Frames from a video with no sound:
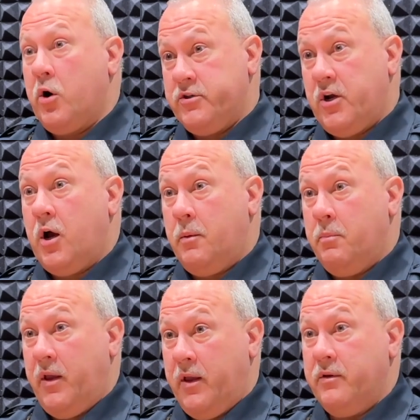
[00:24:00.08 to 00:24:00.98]
job
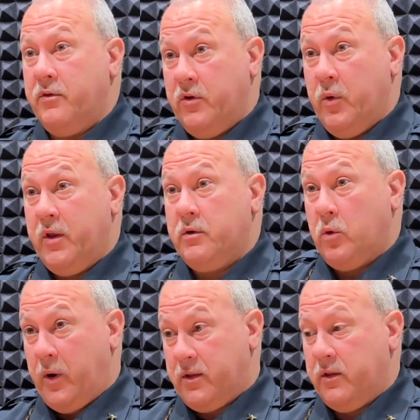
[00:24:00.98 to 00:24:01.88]
and to do it
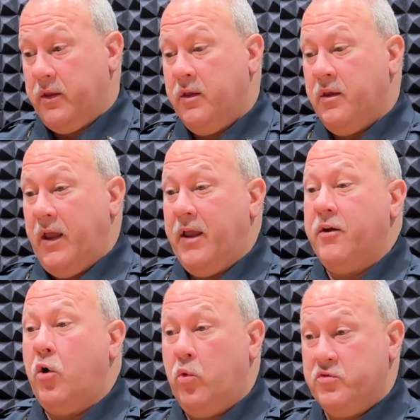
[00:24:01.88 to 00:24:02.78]
correctly and to
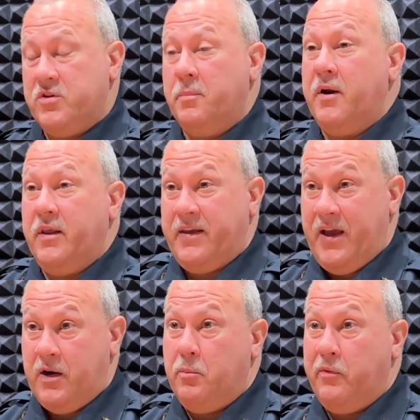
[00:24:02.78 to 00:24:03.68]
hold somebody
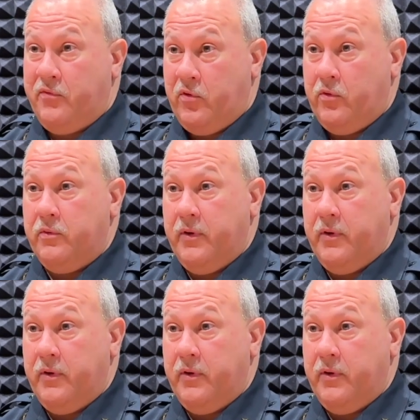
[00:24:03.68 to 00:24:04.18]
accountable for